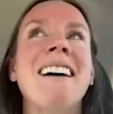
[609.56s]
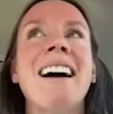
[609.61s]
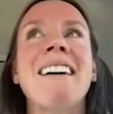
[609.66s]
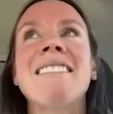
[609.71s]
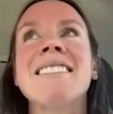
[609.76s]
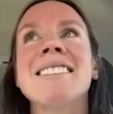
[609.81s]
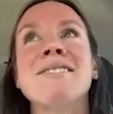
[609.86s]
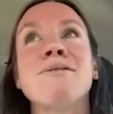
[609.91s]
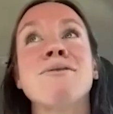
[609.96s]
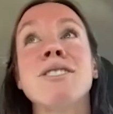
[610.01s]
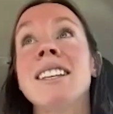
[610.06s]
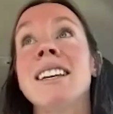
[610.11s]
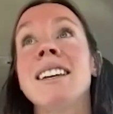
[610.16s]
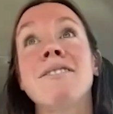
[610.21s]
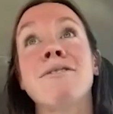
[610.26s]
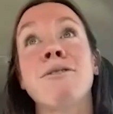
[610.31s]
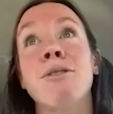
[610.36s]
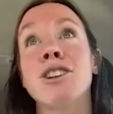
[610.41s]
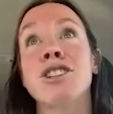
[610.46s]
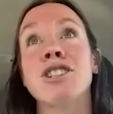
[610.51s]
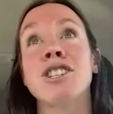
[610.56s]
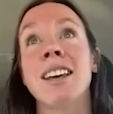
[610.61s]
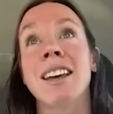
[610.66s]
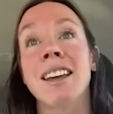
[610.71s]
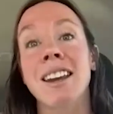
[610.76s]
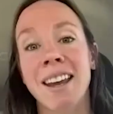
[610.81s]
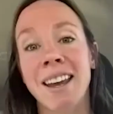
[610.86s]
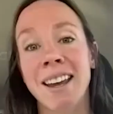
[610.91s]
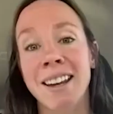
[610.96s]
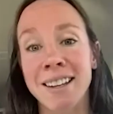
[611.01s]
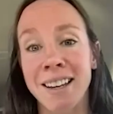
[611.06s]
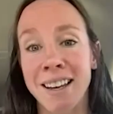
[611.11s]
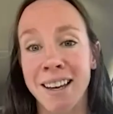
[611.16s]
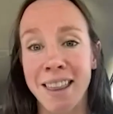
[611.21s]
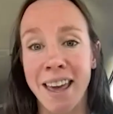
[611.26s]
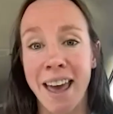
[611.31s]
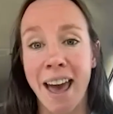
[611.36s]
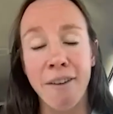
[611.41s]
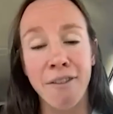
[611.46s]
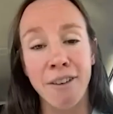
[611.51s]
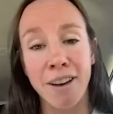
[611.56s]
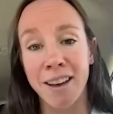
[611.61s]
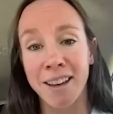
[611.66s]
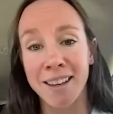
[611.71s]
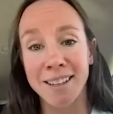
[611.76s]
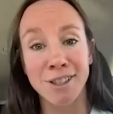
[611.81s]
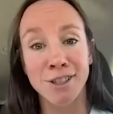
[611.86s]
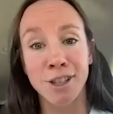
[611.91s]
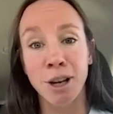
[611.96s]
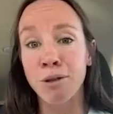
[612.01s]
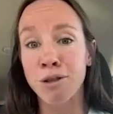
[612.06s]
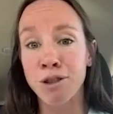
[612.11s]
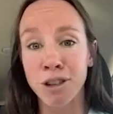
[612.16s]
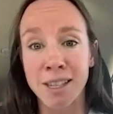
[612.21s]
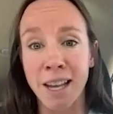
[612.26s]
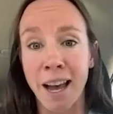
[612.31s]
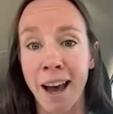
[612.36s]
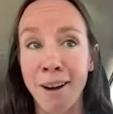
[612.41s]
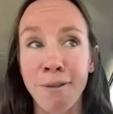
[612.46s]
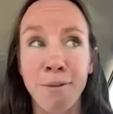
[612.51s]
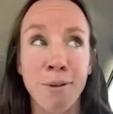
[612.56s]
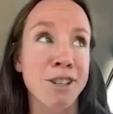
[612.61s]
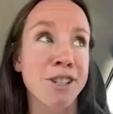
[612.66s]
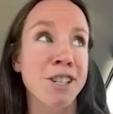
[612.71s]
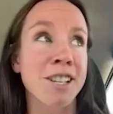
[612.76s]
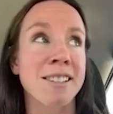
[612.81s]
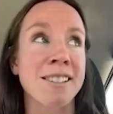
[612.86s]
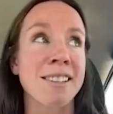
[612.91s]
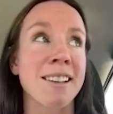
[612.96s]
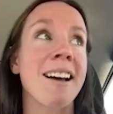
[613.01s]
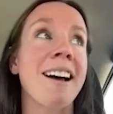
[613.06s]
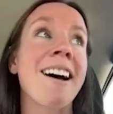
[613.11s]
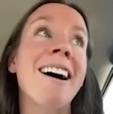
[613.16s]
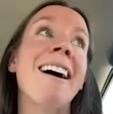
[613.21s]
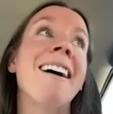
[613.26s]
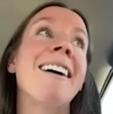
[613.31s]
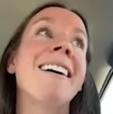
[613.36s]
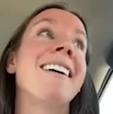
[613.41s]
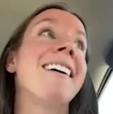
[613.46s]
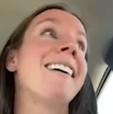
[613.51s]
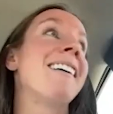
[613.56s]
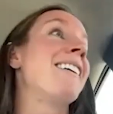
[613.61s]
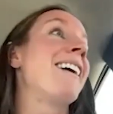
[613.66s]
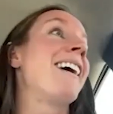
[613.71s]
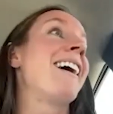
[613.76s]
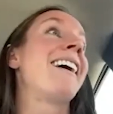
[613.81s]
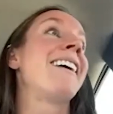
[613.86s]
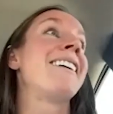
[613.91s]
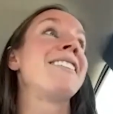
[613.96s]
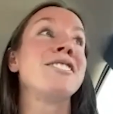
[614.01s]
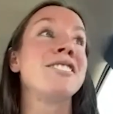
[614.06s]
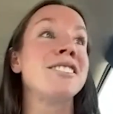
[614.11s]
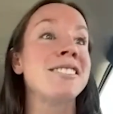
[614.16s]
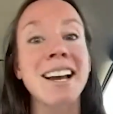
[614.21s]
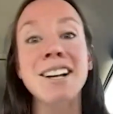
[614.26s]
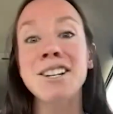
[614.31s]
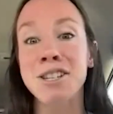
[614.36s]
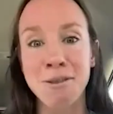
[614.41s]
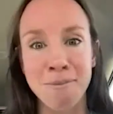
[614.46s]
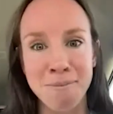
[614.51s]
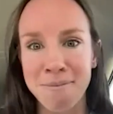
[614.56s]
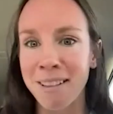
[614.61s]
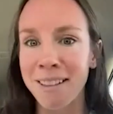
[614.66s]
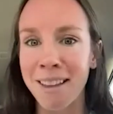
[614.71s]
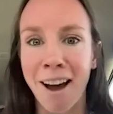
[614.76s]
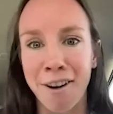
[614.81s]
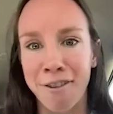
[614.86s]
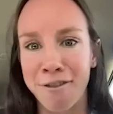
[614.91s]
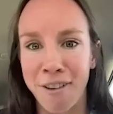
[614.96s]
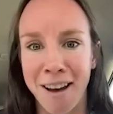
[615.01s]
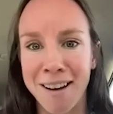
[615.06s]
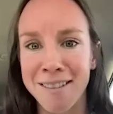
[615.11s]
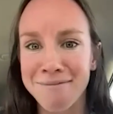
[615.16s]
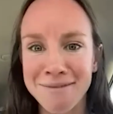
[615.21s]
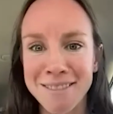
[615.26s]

was really fortunate. And they have a social side, which is such a lot of fun.